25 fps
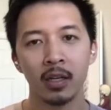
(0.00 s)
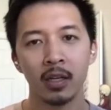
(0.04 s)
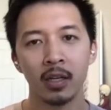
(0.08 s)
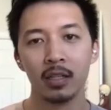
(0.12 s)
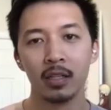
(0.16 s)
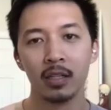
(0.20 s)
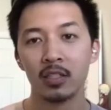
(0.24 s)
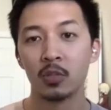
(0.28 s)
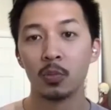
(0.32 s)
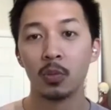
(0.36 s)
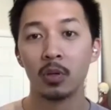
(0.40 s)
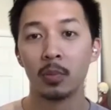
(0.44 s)
it
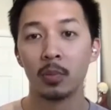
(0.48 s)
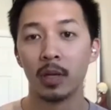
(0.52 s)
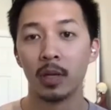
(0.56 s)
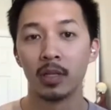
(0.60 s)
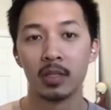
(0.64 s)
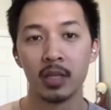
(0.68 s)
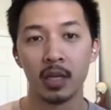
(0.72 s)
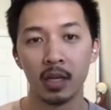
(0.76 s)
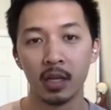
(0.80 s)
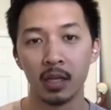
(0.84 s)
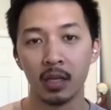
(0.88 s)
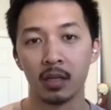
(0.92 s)
needs to be
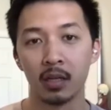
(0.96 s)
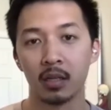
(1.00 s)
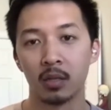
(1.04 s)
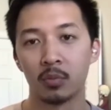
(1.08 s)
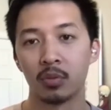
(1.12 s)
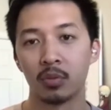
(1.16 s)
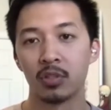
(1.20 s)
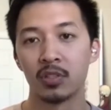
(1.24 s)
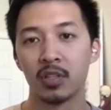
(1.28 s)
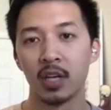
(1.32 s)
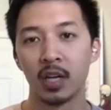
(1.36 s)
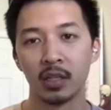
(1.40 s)
maintained
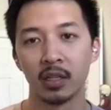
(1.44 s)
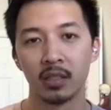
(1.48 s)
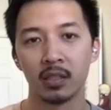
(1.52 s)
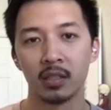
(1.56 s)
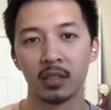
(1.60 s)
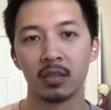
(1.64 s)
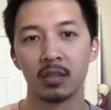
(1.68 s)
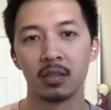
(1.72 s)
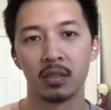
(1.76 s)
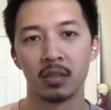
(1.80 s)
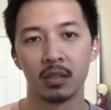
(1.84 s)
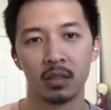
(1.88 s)
and
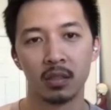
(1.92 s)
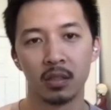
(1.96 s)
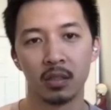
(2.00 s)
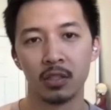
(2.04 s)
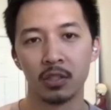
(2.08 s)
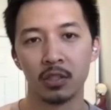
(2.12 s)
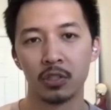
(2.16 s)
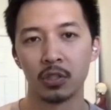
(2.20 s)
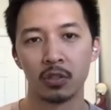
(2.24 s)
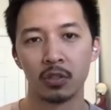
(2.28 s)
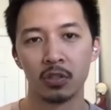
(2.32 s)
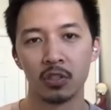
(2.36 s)
protected to
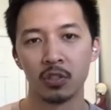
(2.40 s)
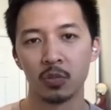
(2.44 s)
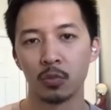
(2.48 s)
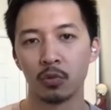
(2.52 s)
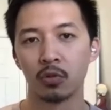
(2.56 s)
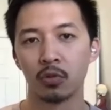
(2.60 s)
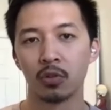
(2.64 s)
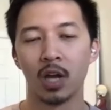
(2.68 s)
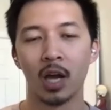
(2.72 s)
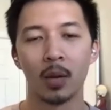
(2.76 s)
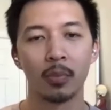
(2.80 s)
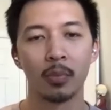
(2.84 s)
ensure
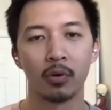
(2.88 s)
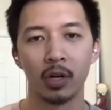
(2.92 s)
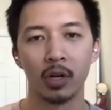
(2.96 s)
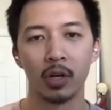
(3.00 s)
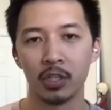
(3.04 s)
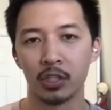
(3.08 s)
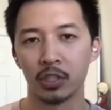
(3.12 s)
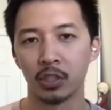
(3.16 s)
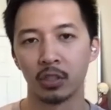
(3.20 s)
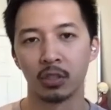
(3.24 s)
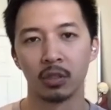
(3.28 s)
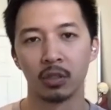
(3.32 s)
smooth
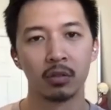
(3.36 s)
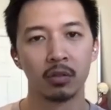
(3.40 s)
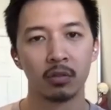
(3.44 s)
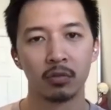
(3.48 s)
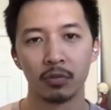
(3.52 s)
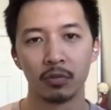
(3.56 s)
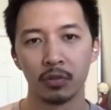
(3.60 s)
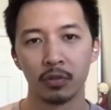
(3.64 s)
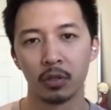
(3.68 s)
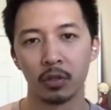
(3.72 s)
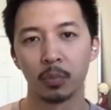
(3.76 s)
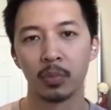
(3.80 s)
operation
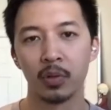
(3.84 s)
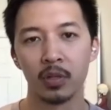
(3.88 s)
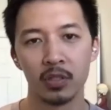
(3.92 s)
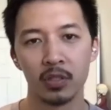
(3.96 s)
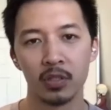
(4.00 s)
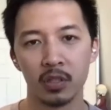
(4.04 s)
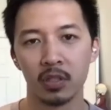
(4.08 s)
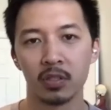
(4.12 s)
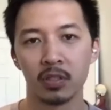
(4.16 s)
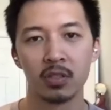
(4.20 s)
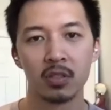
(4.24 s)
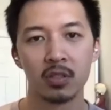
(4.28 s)
for your
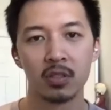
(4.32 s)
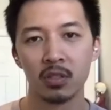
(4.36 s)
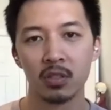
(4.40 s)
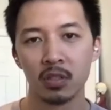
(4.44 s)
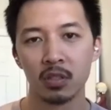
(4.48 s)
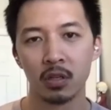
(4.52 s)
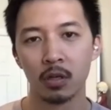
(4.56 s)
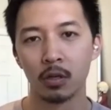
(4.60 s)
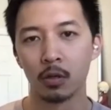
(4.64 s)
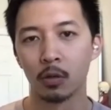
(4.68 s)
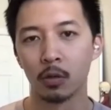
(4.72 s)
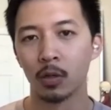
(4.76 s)
business.
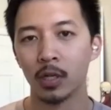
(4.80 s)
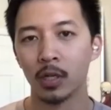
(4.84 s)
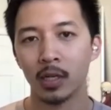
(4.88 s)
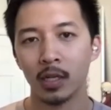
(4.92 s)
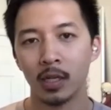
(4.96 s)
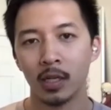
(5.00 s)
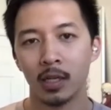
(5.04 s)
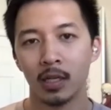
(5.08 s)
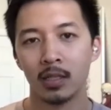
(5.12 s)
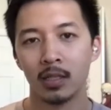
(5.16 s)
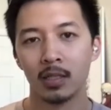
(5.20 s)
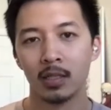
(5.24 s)
So
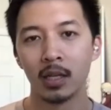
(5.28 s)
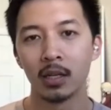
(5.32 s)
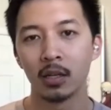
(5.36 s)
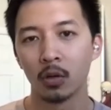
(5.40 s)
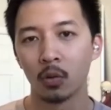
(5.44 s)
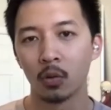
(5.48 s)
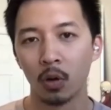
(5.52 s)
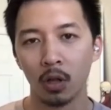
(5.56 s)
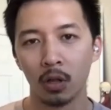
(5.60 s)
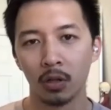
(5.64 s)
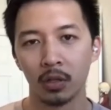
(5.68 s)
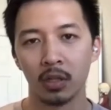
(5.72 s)
data
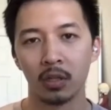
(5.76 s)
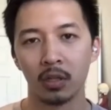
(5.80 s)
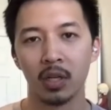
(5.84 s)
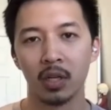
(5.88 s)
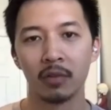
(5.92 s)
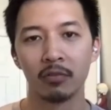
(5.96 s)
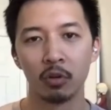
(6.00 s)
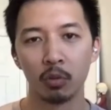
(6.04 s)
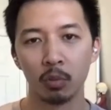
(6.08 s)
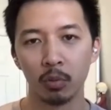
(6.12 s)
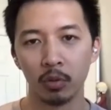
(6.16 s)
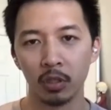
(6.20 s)
quality
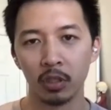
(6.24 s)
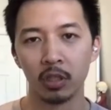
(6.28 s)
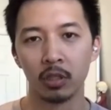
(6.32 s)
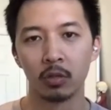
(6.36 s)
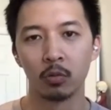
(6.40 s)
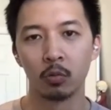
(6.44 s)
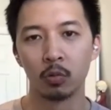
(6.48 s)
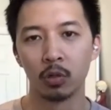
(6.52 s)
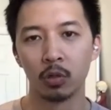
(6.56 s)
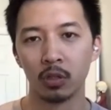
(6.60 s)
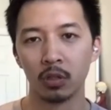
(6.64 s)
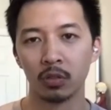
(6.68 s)

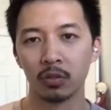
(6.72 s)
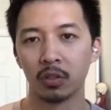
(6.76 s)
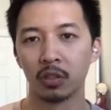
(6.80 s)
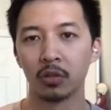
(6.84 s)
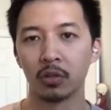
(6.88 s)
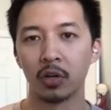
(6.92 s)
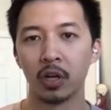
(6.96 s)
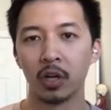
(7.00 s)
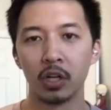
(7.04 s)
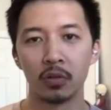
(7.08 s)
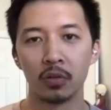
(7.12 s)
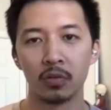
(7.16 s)
inevitably will
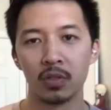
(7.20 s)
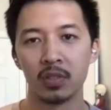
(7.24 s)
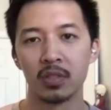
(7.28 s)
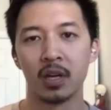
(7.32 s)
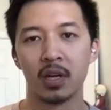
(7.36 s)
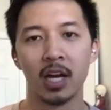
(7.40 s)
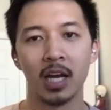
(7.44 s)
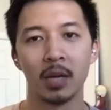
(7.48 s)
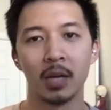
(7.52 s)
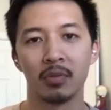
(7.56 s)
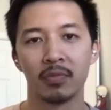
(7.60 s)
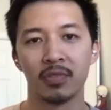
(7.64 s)
degrade over
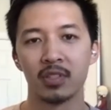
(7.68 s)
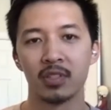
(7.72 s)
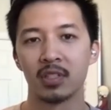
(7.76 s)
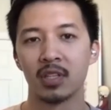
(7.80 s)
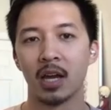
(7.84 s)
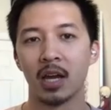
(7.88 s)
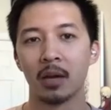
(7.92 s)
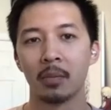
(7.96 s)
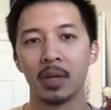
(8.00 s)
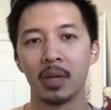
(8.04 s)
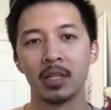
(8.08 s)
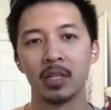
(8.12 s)
time if
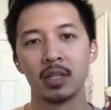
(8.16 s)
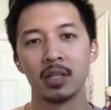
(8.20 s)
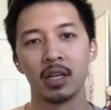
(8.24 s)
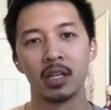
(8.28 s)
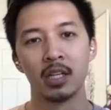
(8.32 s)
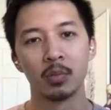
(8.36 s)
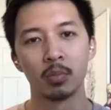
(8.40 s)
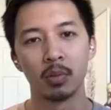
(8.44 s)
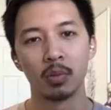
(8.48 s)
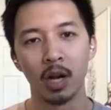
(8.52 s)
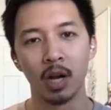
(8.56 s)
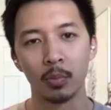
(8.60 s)
it's not
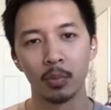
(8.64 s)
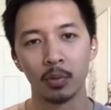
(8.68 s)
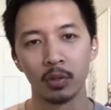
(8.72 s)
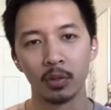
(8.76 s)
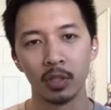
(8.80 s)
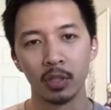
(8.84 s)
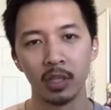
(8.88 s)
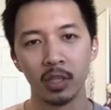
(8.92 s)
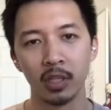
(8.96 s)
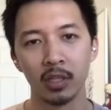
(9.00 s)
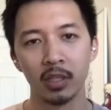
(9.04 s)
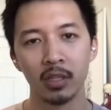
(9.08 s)
maintained
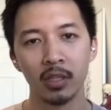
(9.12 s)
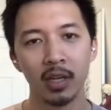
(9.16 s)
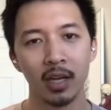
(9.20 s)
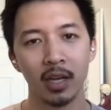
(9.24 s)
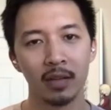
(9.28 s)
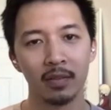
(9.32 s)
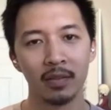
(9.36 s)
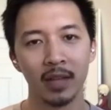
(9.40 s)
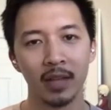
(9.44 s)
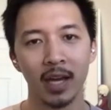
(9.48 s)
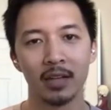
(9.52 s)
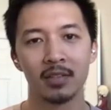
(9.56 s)
properly,
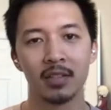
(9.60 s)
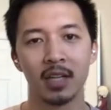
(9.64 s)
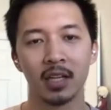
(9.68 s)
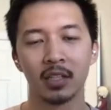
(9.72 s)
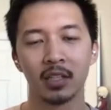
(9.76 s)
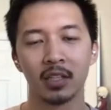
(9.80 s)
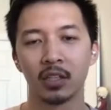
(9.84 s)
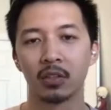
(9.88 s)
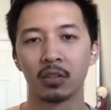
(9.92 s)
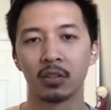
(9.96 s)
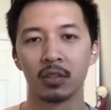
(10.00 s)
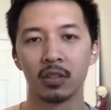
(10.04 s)
and that
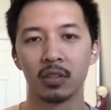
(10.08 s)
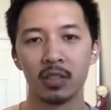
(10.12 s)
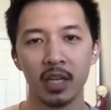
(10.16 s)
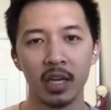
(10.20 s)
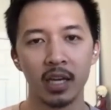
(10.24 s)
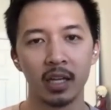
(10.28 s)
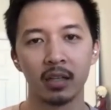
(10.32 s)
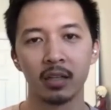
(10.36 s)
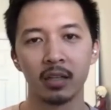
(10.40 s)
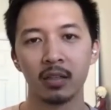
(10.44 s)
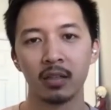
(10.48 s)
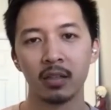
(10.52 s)
technical
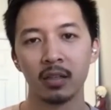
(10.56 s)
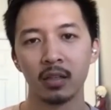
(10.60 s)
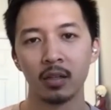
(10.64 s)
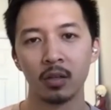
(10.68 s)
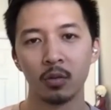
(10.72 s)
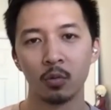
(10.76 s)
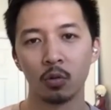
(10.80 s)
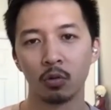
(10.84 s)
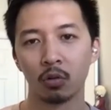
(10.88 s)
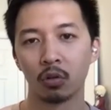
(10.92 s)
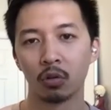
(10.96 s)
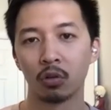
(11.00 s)
debt
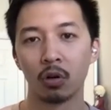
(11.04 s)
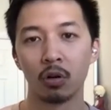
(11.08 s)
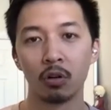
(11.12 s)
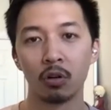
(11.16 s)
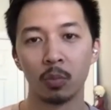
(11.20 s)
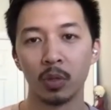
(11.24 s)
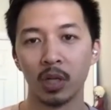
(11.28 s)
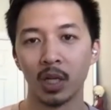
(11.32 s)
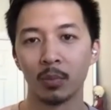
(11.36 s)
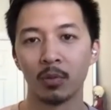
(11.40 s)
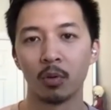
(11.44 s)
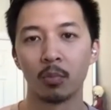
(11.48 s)
will grow
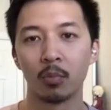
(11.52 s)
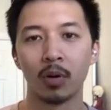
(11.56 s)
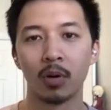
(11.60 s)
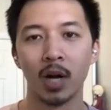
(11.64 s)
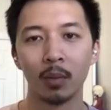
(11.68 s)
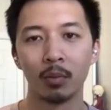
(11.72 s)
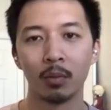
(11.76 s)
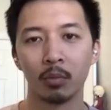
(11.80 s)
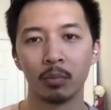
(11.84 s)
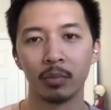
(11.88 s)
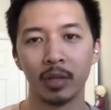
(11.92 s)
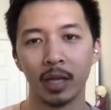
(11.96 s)
to become a
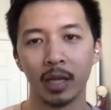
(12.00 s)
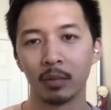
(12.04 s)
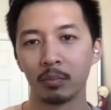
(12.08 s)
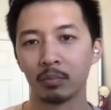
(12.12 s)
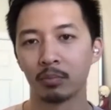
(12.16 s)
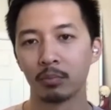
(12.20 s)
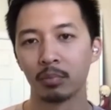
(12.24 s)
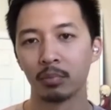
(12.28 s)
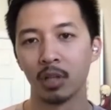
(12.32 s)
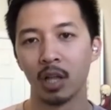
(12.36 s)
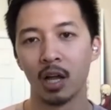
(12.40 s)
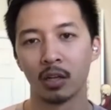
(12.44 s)
problem that
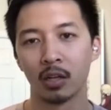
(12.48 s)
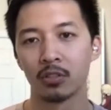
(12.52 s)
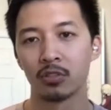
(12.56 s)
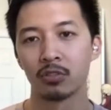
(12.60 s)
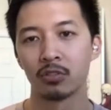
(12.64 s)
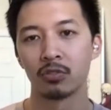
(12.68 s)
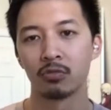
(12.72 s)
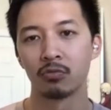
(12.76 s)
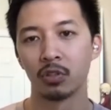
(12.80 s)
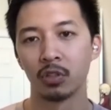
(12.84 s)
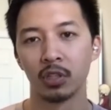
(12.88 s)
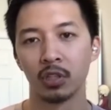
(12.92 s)

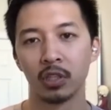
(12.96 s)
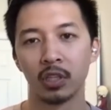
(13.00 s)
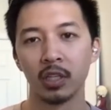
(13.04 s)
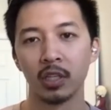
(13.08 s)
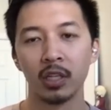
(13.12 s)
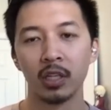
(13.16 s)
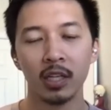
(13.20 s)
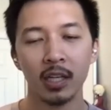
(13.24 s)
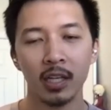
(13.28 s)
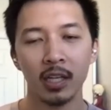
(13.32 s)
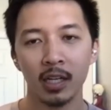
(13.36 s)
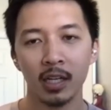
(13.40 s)
blocks
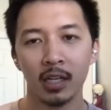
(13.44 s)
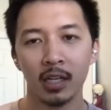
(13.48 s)
really